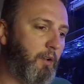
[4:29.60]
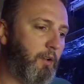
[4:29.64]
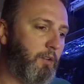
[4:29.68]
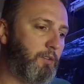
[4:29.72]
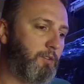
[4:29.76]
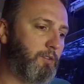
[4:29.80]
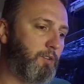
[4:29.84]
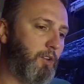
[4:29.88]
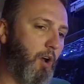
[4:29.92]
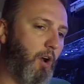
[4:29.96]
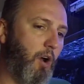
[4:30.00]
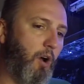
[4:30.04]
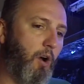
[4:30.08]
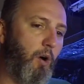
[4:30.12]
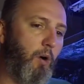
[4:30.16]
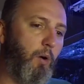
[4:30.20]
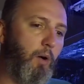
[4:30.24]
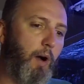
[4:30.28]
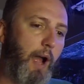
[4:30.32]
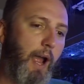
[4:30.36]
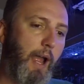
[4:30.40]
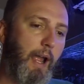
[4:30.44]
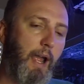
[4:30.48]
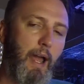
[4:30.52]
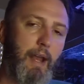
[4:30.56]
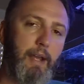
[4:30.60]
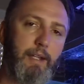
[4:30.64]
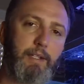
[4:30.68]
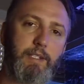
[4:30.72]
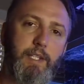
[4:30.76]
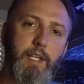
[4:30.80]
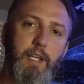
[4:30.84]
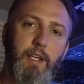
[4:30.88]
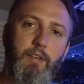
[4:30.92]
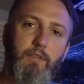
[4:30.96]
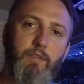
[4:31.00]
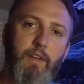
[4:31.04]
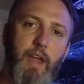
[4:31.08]
So I got a
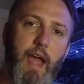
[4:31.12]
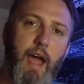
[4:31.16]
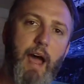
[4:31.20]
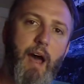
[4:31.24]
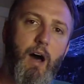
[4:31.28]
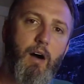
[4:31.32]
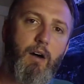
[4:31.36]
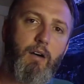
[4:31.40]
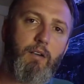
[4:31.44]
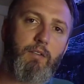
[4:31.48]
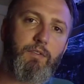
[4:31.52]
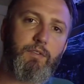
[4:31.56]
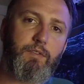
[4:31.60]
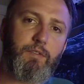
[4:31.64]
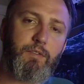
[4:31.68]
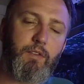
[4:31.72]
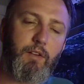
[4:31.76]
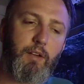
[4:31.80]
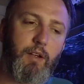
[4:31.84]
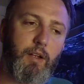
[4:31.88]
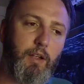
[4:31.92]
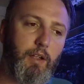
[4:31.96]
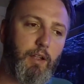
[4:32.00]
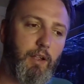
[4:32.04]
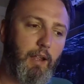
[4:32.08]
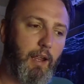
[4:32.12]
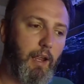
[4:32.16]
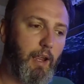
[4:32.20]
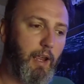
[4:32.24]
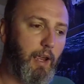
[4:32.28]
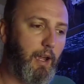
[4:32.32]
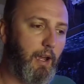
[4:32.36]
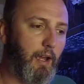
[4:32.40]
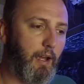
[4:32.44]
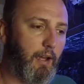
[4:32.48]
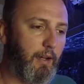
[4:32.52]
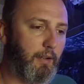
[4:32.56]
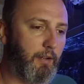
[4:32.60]
T valve
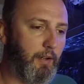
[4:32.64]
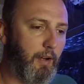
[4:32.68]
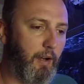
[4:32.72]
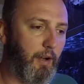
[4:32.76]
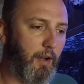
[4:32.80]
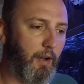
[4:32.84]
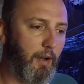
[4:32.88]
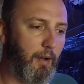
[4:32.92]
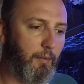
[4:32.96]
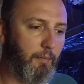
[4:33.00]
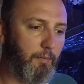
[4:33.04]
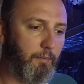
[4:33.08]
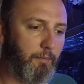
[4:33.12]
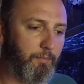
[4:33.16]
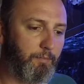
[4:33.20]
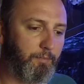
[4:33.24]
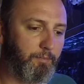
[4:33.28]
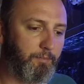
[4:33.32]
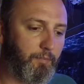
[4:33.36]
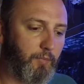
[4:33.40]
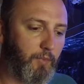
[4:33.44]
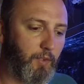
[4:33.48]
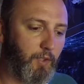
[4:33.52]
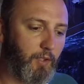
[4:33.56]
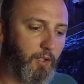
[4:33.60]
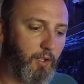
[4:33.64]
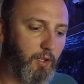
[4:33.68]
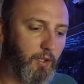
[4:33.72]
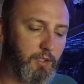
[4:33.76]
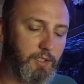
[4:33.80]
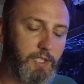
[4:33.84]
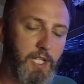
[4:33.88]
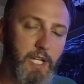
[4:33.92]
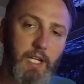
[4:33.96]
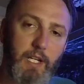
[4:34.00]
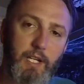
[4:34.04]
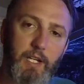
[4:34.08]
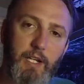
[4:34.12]
and or
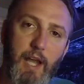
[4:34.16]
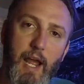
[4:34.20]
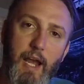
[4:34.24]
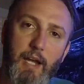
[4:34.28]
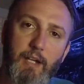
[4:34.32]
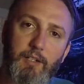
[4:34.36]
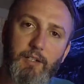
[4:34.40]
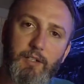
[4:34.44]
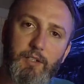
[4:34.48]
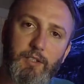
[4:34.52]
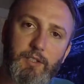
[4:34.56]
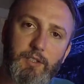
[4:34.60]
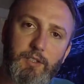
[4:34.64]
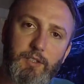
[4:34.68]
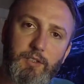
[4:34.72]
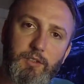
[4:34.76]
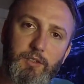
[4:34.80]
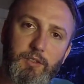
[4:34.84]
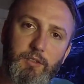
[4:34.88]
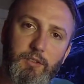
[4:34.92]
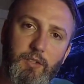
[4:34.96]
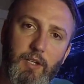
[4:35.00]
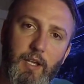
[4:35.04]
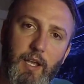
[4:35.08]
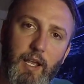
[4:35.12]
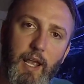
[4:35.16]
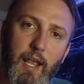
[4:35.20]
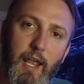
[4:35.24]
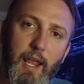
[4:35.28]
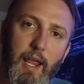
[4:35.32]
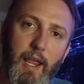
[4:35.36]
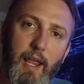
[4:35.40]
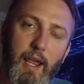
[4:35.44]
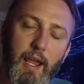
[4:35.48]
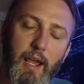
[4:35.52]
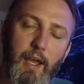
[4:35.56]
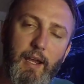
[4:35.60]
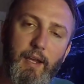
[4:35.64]
T connectors,
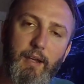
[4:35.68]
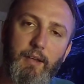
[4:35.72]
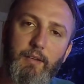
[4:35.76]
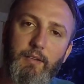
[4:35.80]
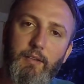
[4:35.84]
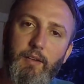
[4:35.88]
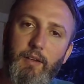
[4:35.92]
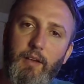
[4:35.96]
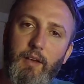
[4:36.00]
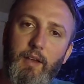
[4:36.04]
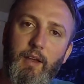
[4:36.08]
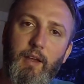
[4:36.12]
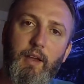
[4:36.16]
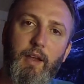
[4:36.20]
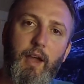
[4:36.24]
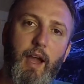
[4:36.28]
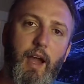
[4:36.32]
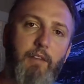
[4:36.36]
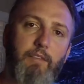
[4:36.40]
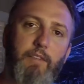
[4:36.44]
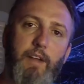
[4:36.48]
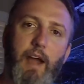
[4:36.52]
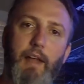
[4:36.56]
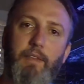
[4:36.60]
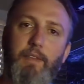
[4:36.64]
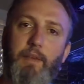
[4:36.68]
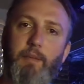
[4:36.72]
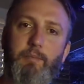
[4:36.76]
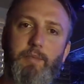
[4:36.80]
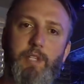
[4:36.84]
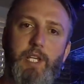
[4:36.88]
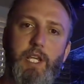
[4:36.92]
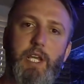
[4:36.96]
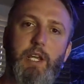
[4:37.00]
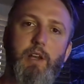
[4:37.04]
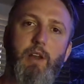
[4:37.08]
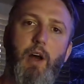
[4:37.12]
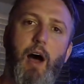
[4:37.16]
and I've got them
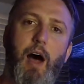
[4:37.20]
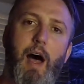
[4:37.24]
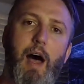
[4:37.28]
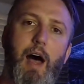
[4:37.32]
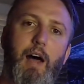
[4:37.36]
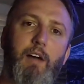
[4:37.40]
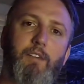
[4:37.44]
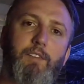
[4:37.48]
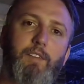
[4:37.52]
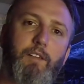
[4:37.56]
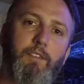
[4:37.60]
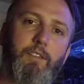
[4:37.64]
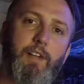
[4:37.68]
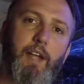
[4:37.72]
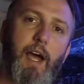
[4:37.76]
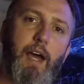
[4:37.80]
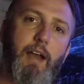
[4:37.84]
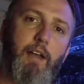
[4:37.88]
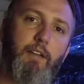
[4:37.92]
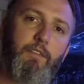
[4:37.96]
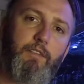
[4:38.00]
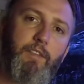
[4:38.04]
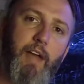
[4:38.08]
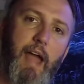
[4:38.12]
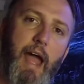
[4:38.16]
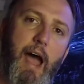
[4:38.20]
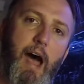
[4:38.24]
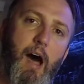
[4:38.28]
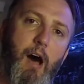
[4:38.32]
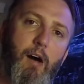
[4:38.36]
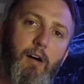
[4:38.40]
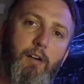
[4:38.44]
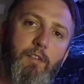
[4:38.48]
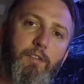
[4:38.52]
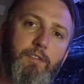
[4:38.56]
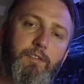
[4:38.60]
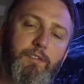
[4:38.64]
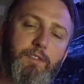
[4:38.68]
teed off. I've got a
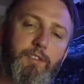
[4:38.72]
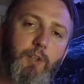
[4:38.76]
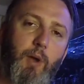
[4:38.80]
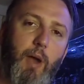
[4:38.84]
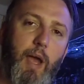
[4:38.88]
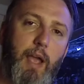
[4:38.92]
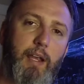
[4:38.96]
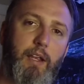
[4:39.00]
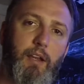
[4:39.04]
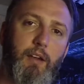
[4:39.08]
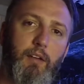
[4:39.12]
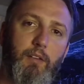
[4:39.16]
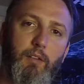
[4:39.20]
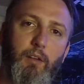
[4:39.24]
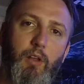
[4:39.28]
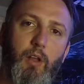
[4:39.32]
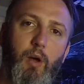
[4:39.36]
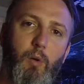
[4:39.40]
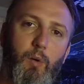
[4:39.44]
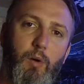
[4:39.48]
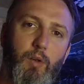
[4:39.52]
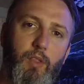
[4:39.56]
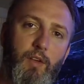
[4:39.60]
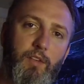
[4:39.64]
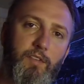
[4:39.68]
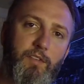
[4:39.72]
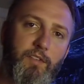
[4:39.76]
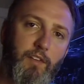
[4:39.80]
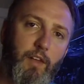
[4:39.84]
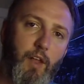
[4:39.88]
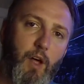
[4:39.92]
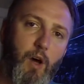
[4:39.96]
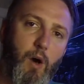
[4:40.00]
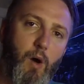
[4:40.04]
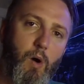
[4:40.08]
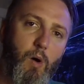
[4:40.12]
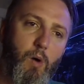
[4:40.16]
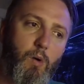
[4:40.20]
valve so I can lower the
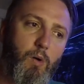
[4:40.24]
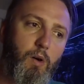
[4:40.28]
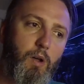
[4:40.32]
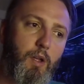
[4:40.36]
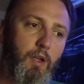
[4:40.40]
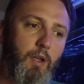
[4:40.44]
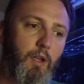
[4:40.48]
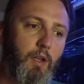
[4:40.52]
flow